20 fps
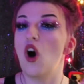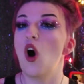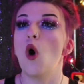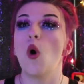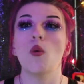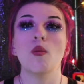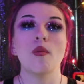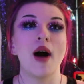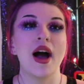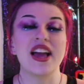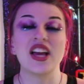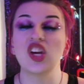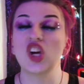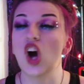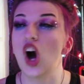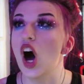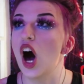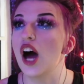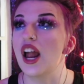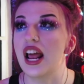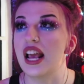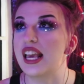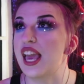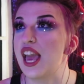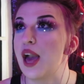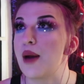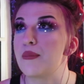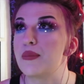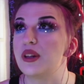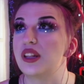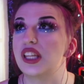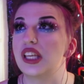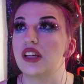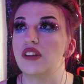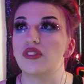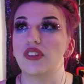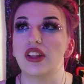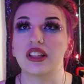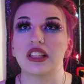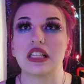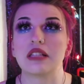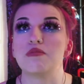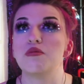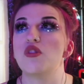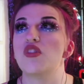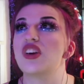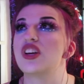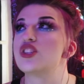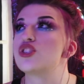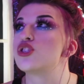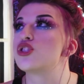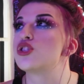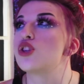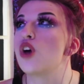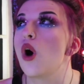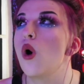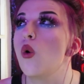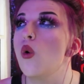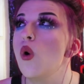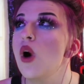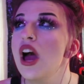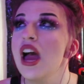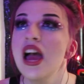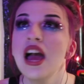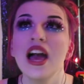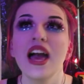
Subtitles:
oh my god, I can't believe like this movie is it